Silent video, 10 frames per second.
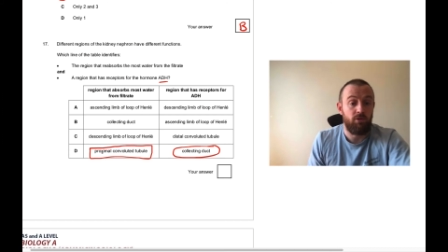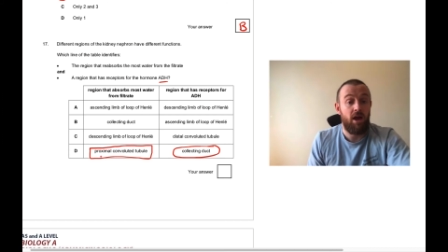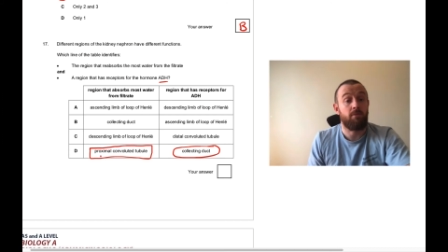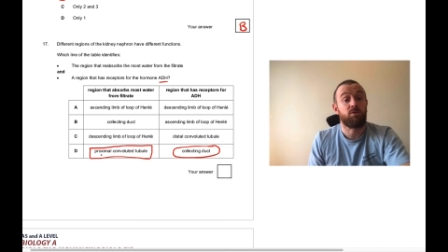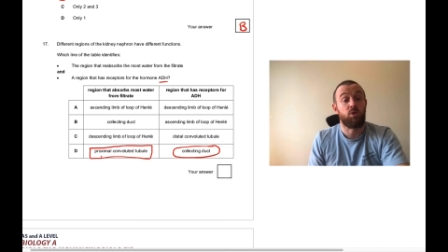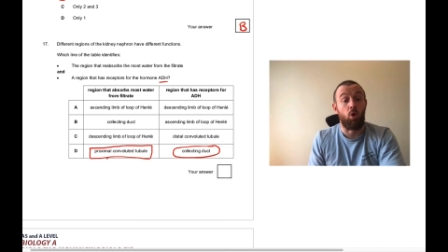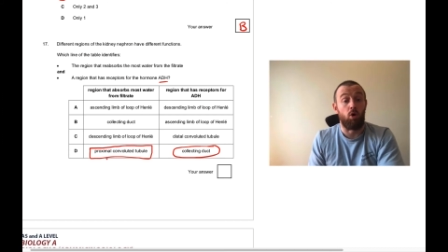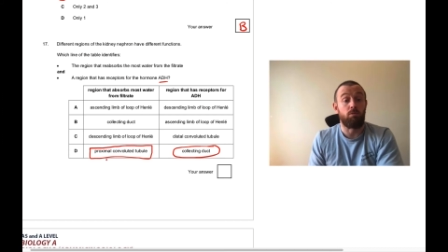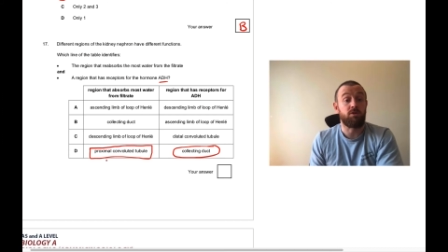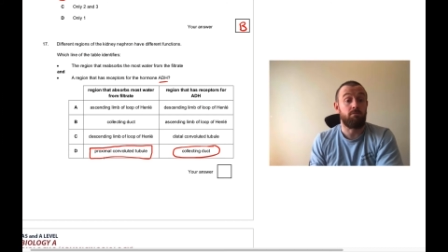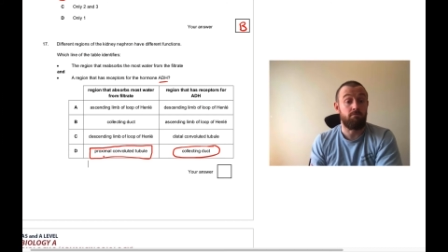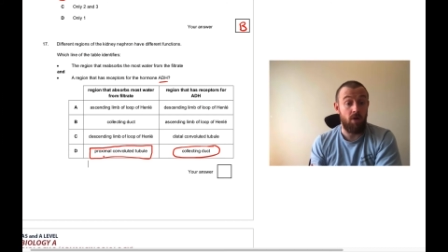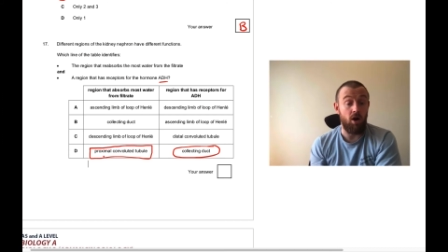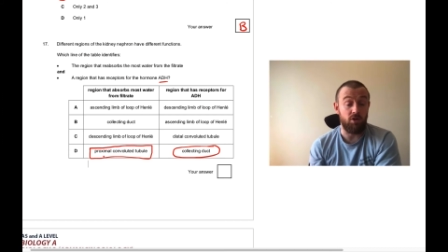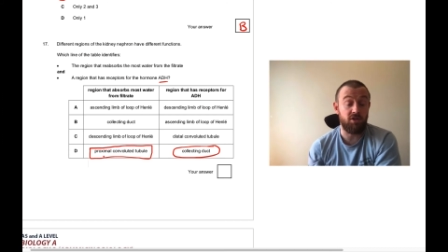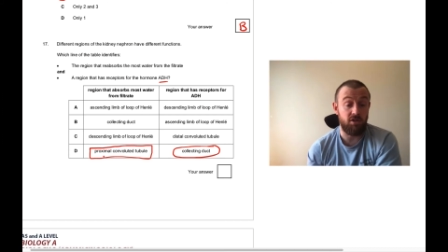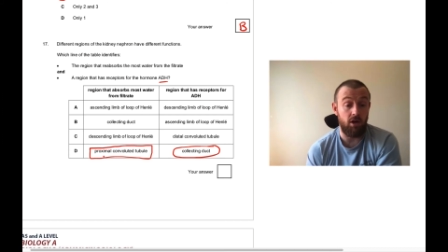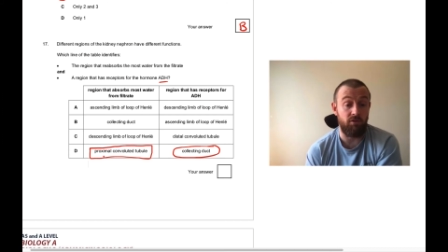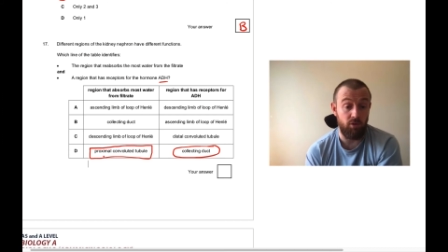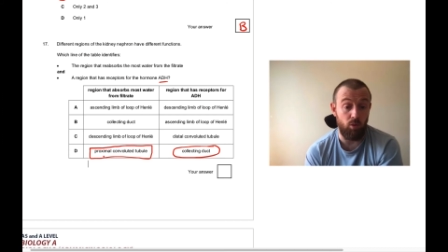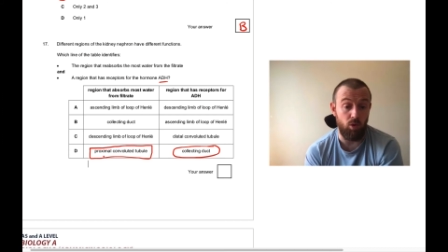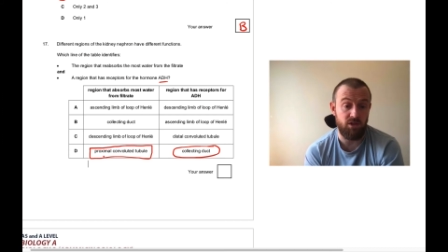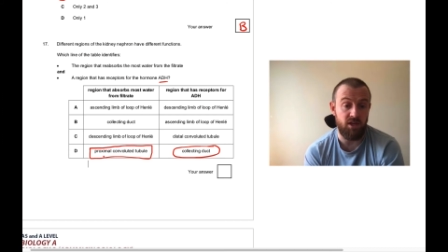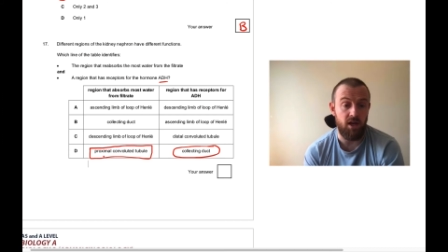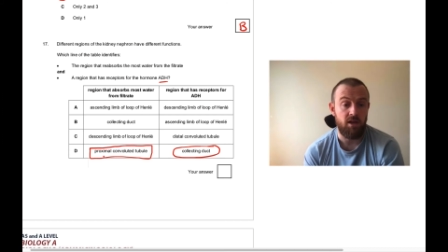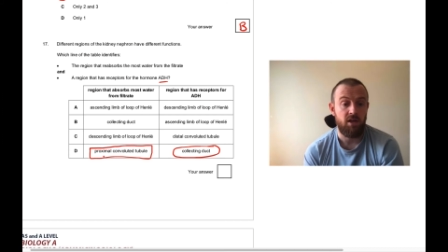that absorbs most of the water.